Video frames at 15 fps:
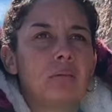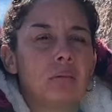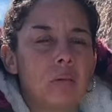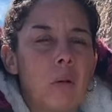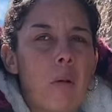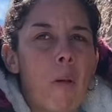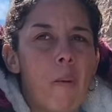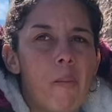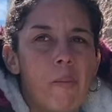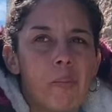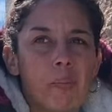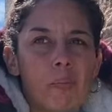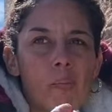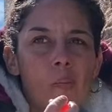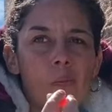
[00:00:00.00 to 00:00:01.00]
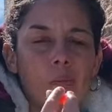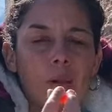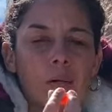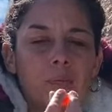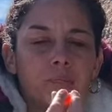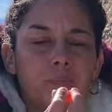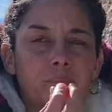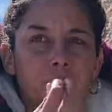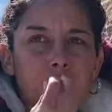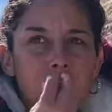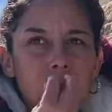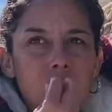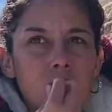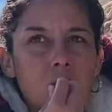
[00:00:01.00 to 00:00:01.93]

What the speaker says: would you compare the blues